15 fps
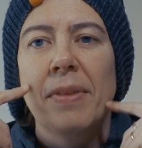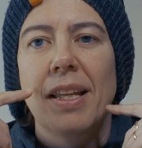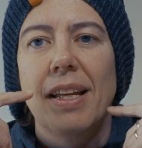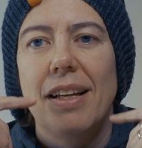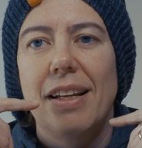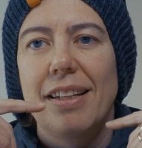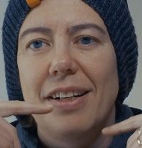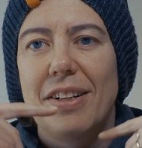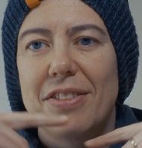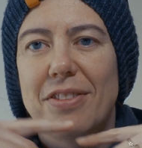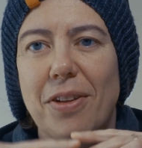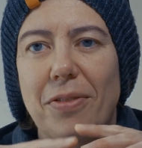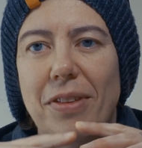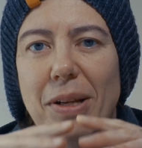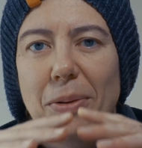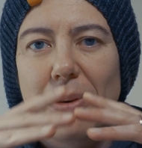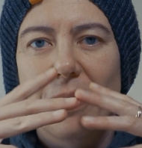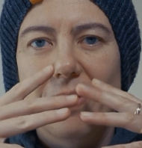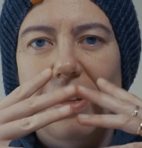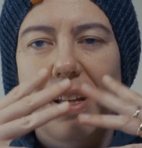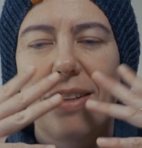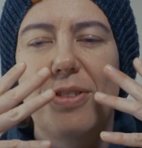There is nothing
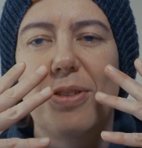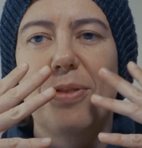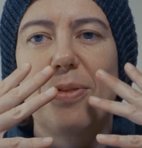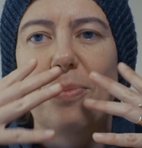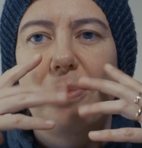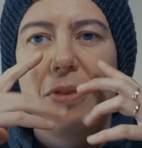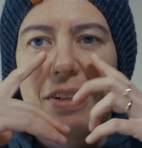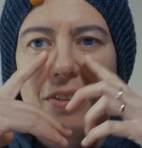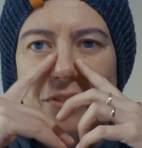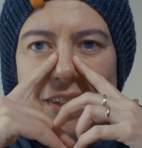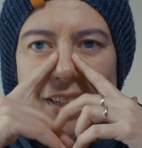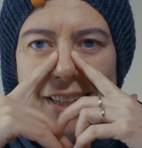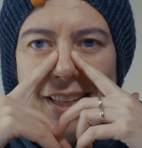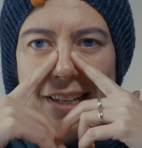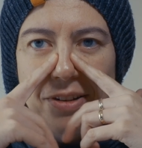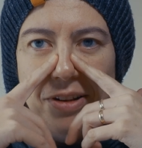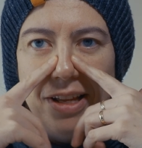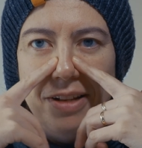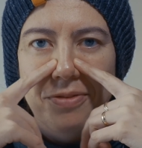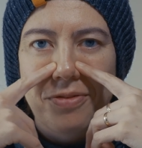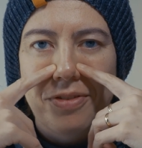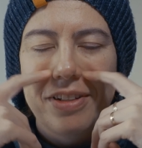worse than just breathing
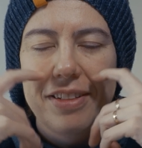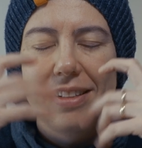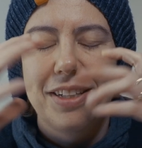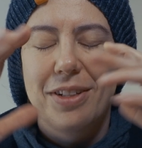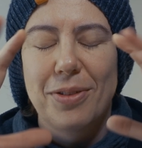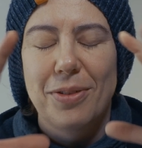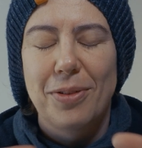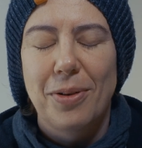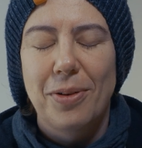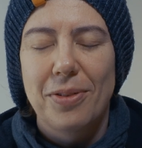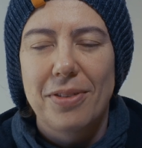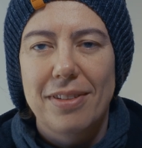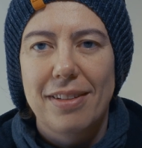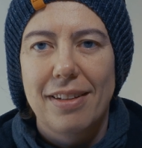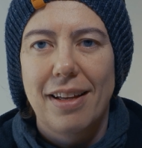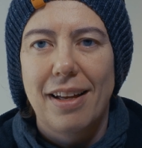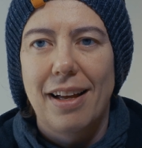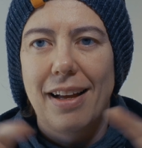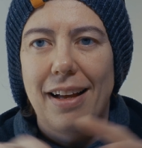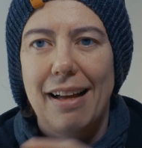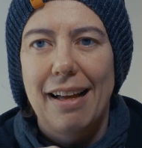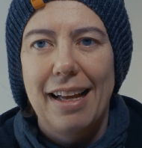and freezing your nose.
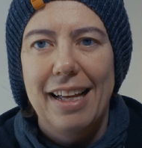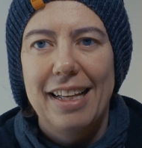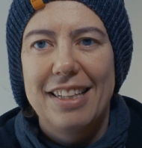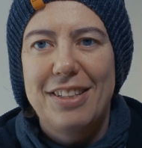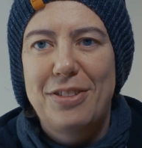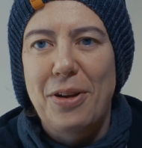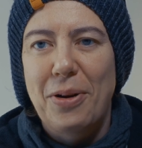It's